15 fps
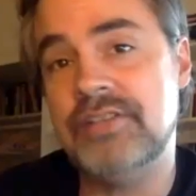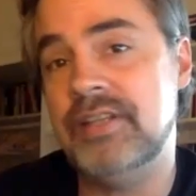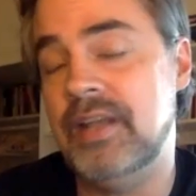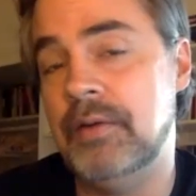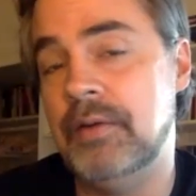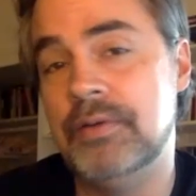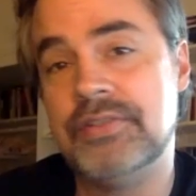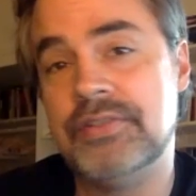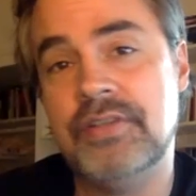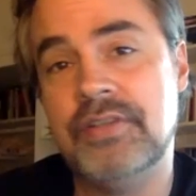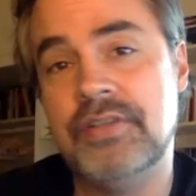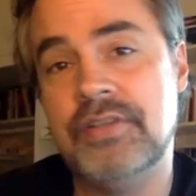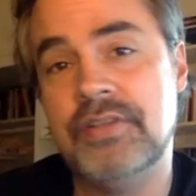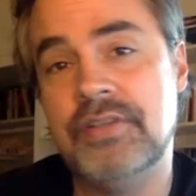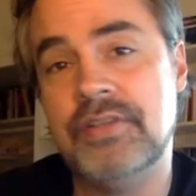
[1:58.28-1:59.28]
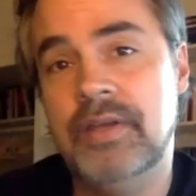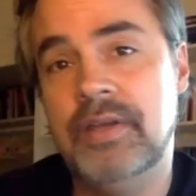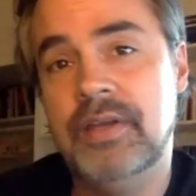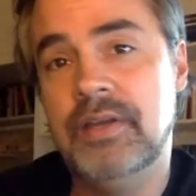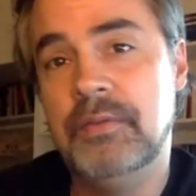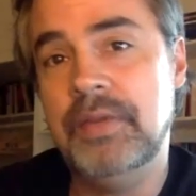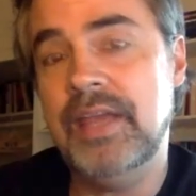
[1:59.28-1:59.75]
There was no,
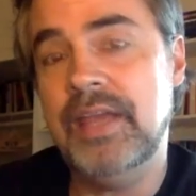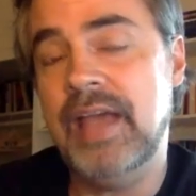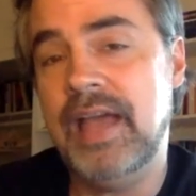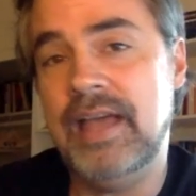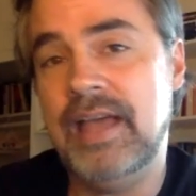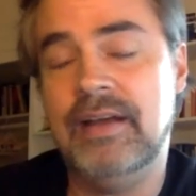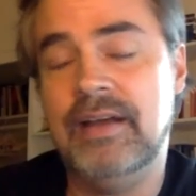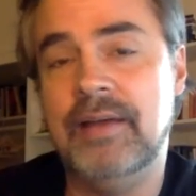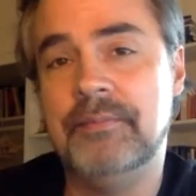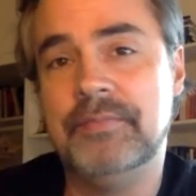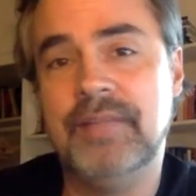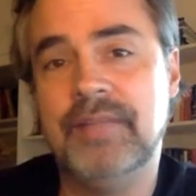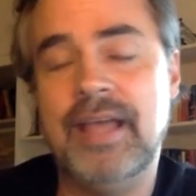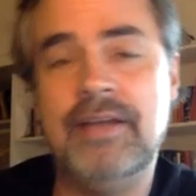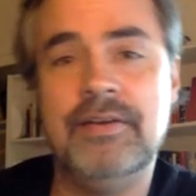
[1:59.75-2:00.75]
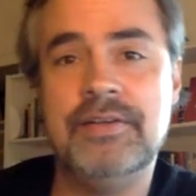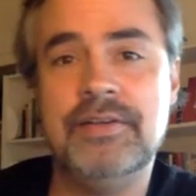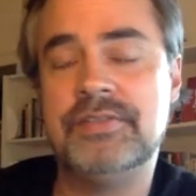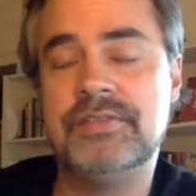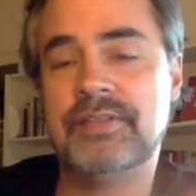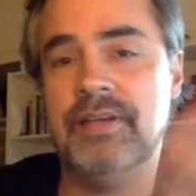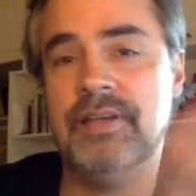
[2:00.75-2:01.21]
we had
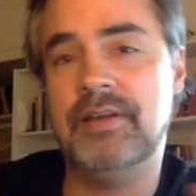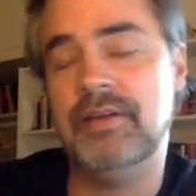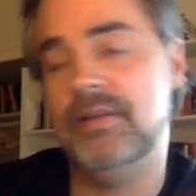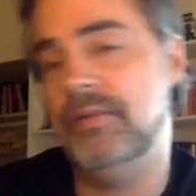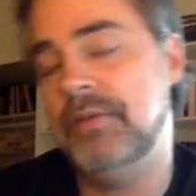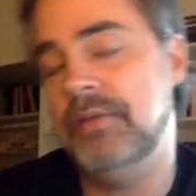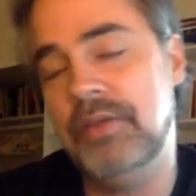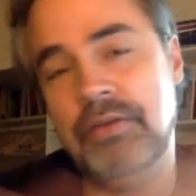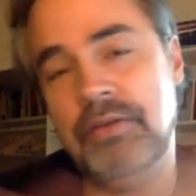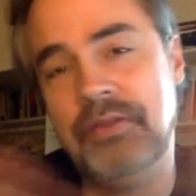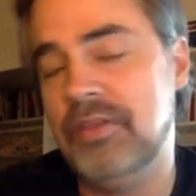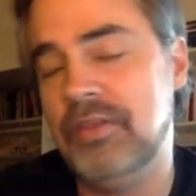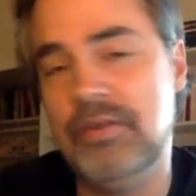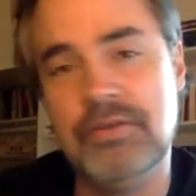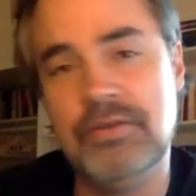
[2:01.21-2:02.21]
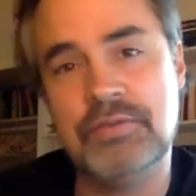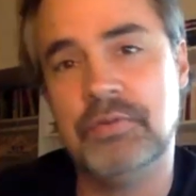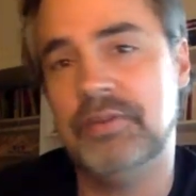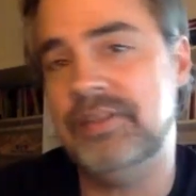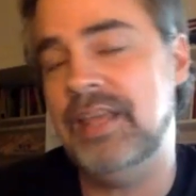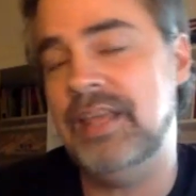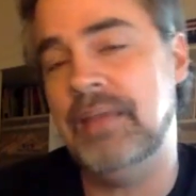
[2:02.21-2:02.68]
letters, the
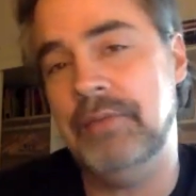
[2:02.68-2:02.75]
usual thing. We